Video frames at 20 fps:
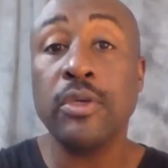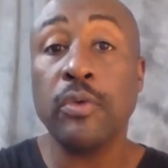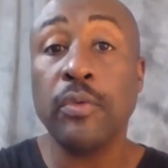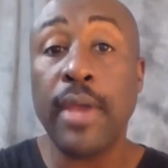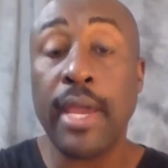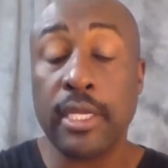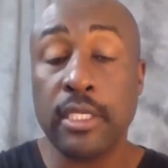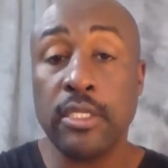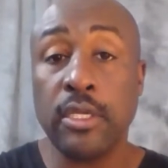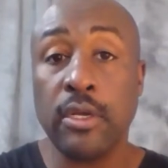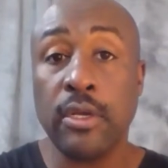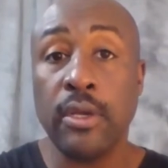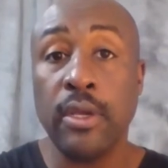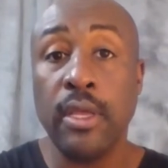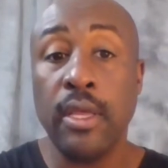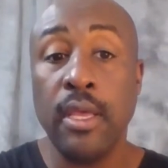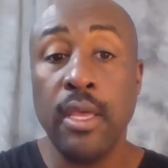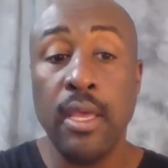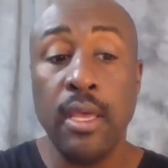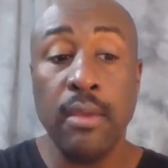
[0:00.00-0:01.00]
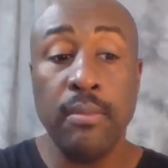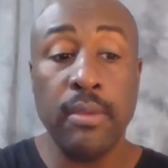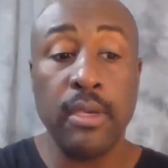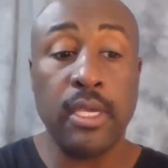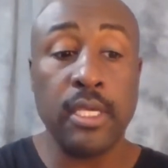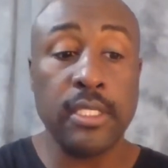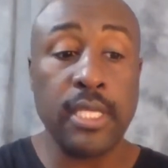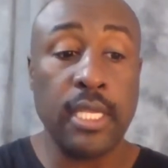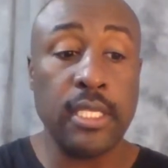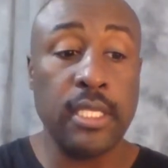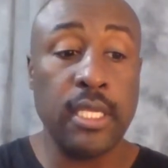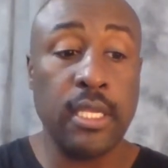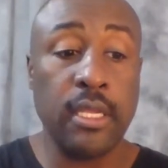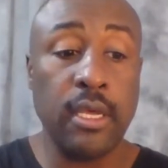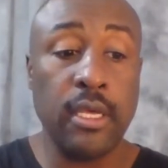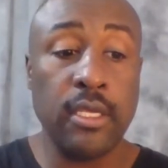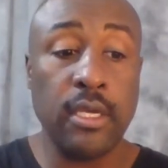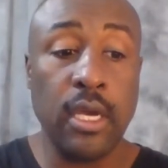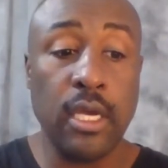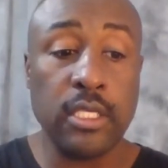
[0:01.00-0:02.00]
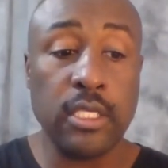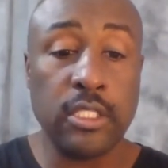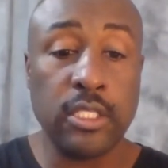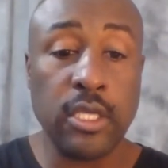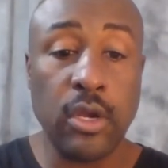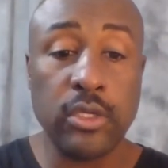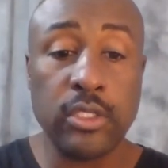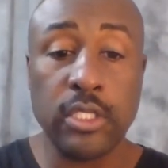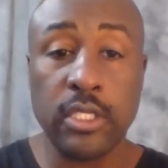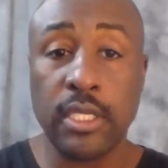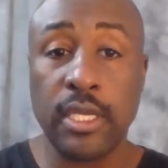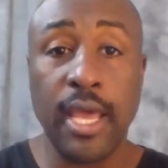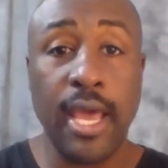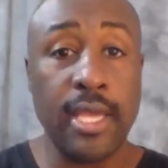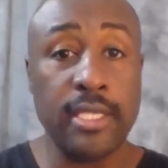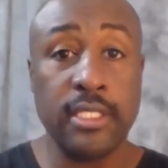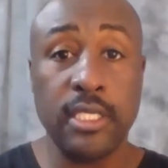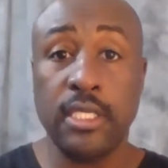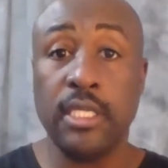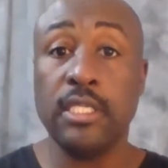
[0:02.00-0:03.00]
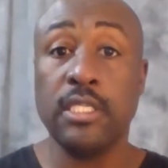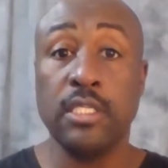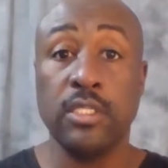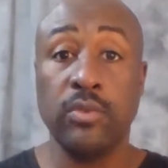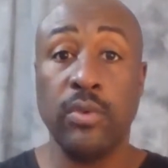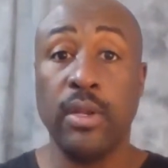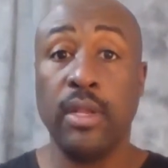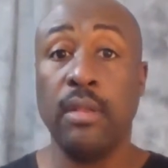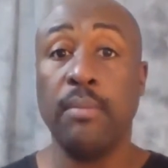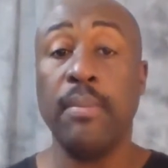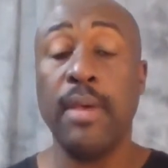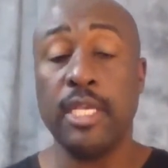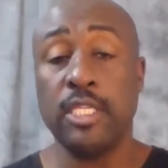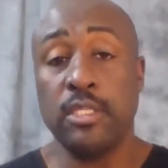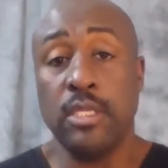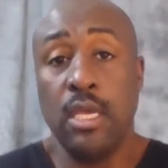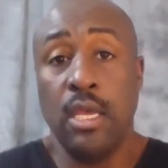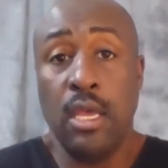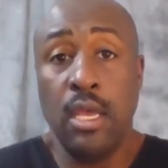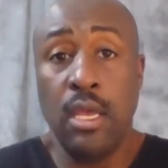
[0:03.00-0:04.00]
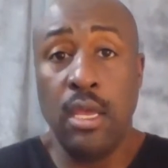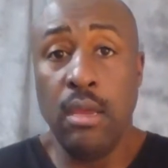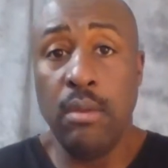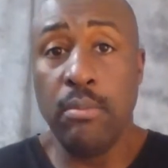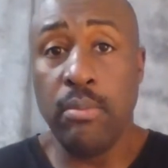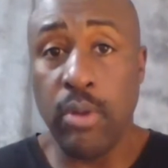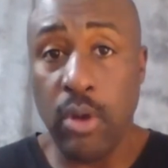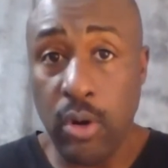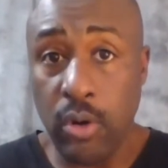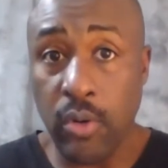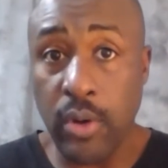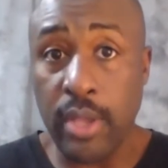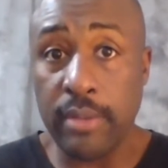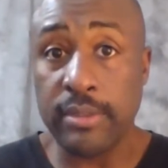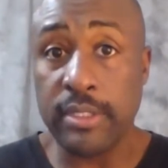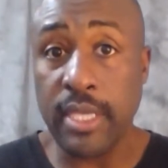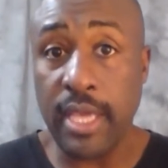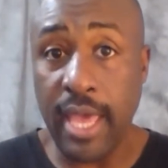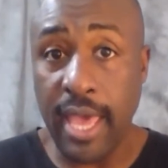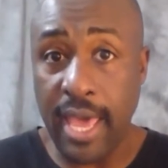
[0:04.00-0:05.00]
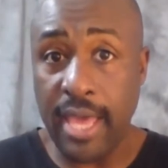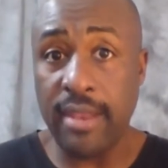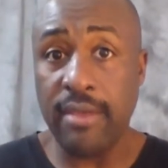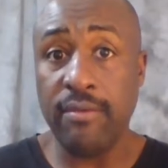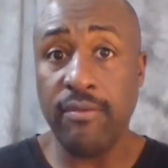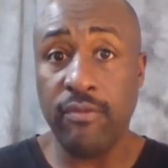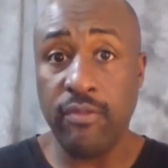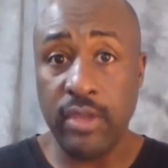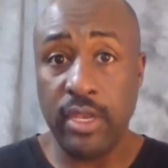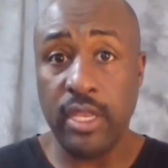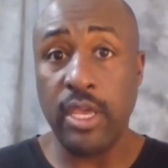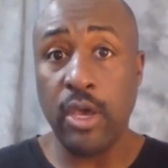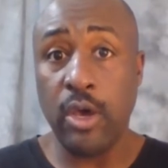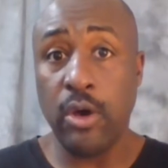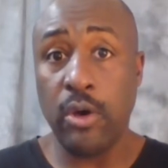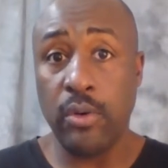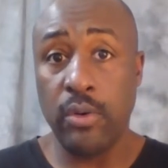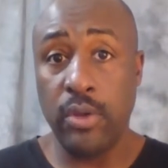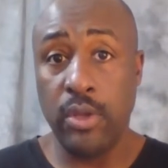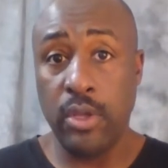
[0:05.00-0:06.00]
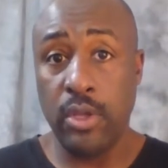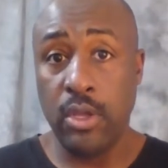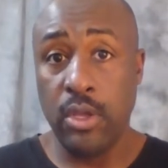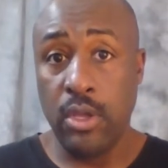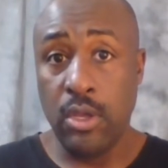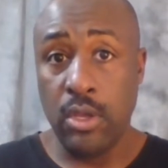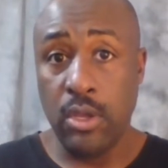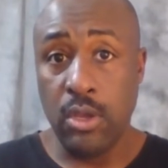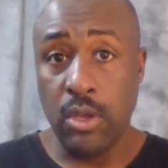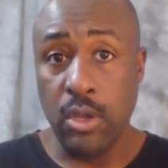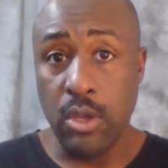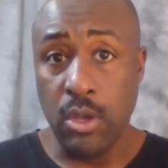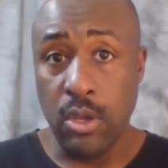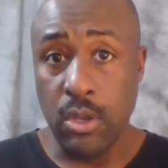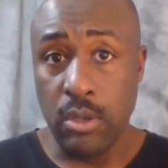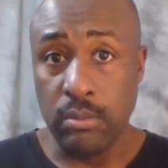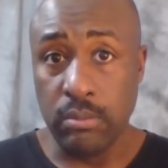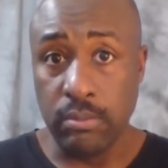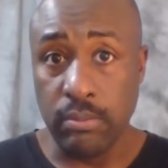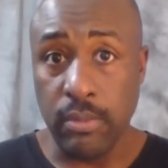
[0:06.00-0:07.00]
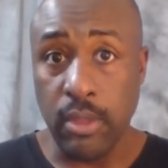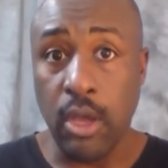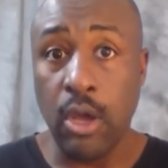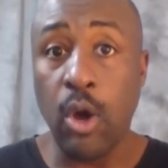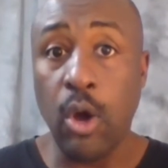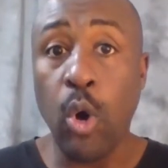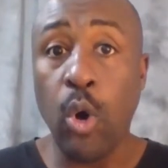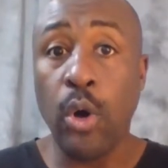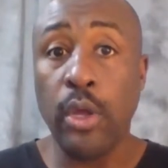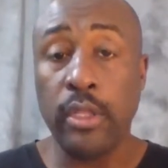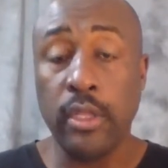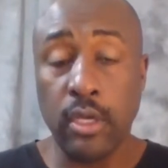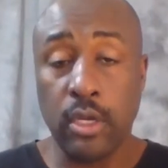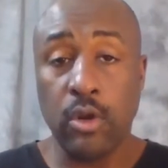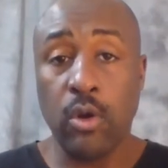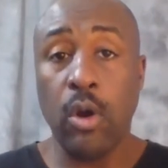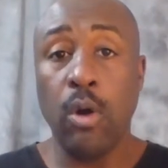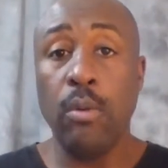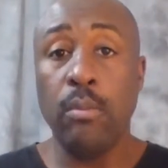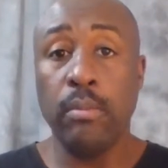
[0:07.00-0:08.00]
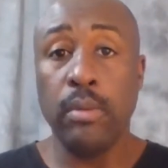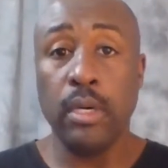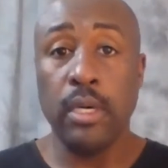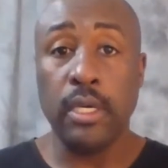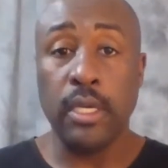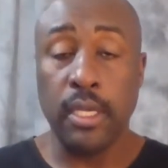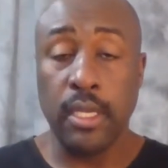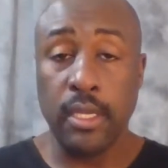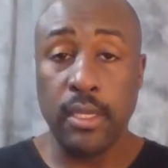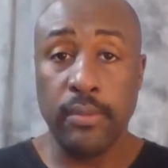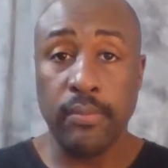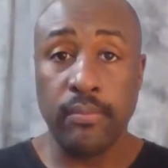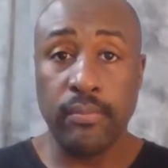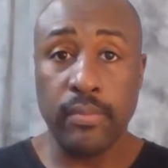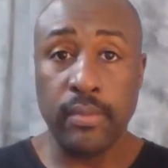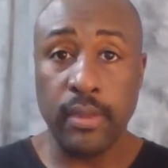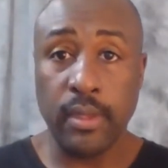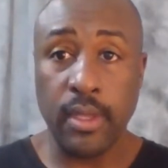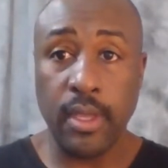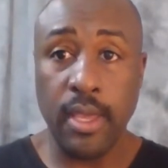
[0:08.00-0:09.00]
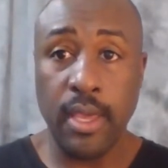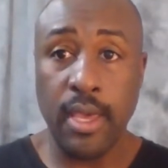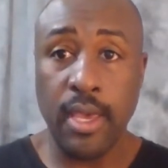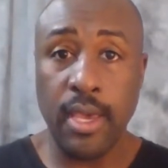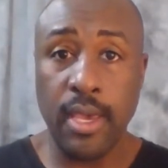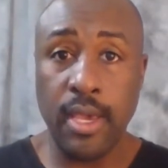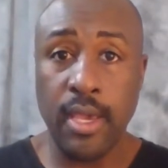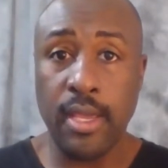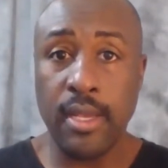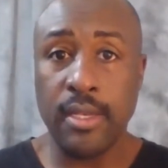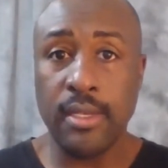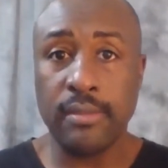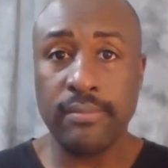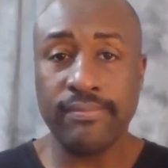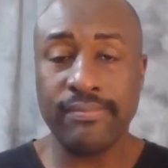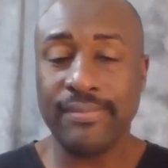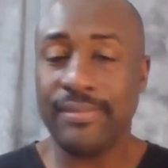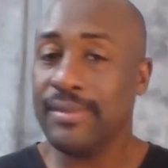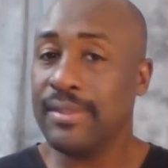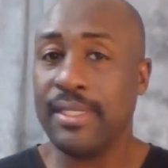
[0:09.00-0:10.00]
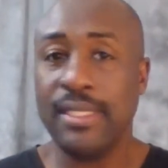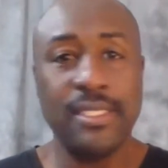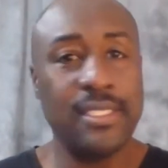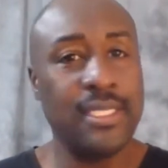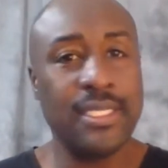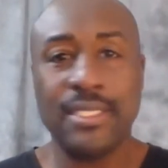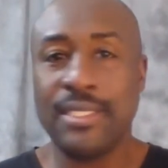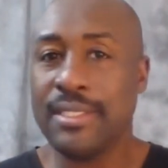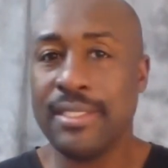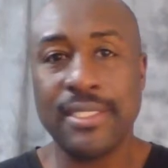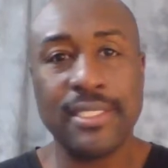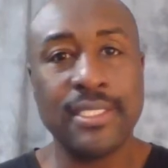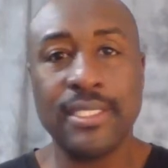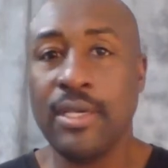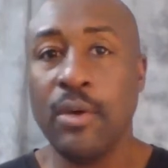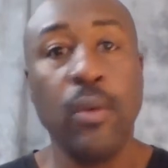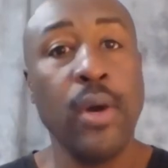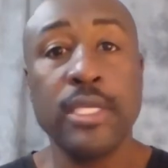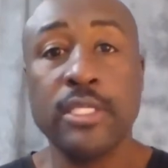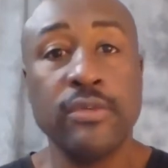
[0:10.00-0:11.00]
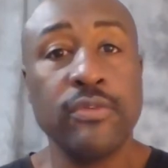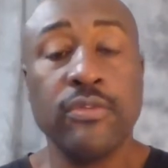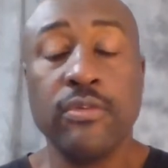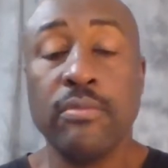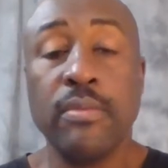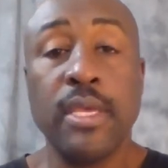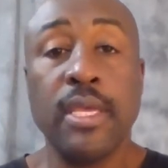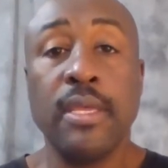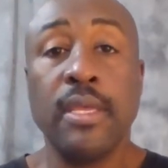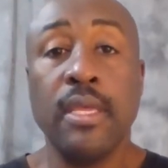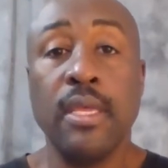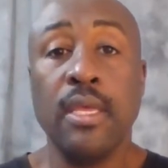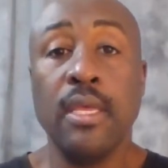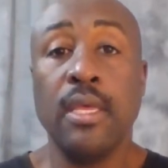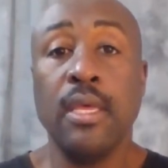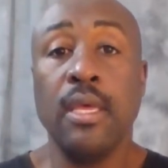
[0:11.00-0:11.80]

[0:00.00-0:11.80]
Director, because I did a search, and a guy said this is one of the best programs to edit video on the Chromebook, and it wasn't for me,